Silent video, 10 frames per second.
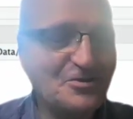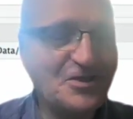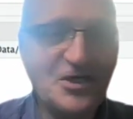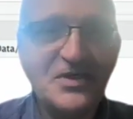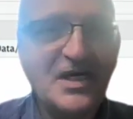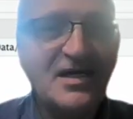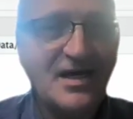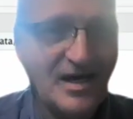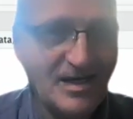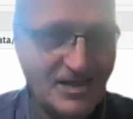No,
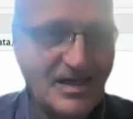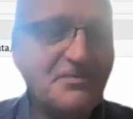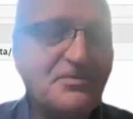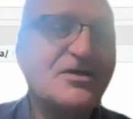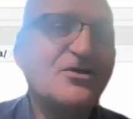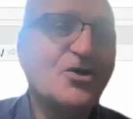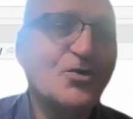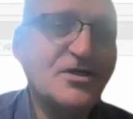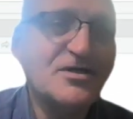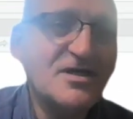upper and
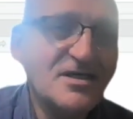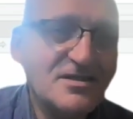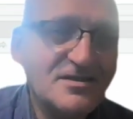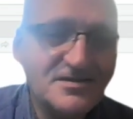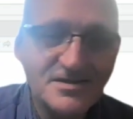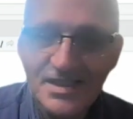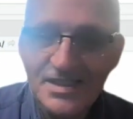lower